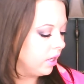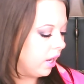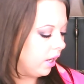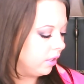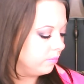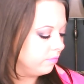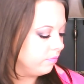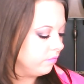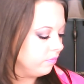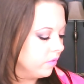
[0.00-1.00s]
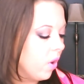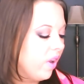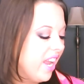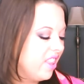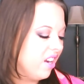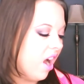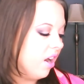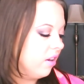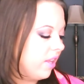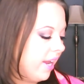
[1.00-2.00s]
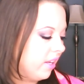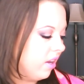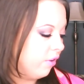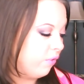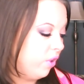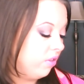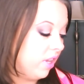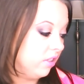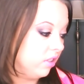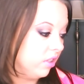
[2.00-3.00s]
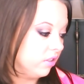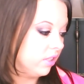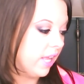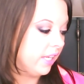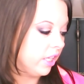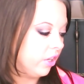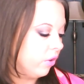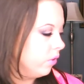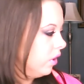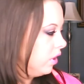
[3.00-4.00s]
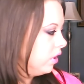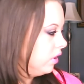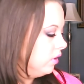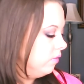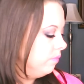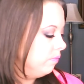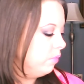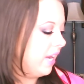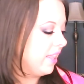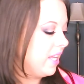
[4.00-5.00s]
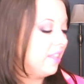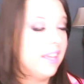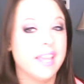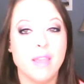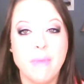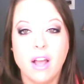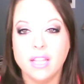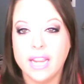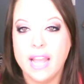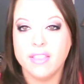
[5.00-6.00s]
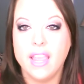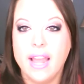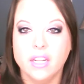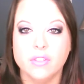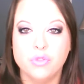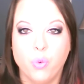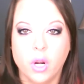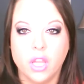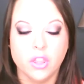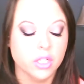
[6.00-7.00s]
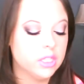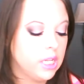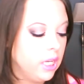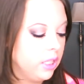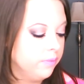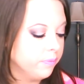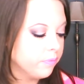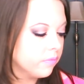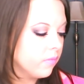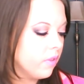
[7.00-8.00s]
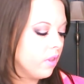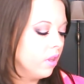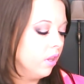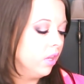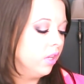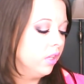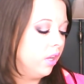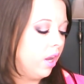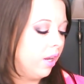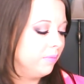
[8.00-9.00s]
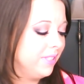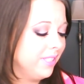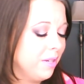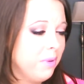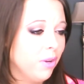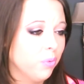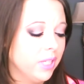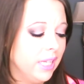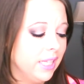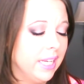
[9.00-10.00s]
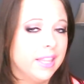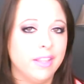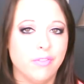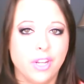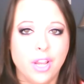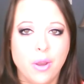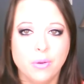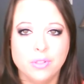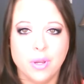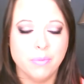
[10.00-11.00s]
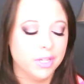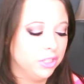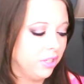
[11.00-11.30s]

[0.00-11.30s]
Okay, there are like a few things that are slightly new, but I think they came out like at the end of 2013. This is going to be a really lengthy video, so I'm going to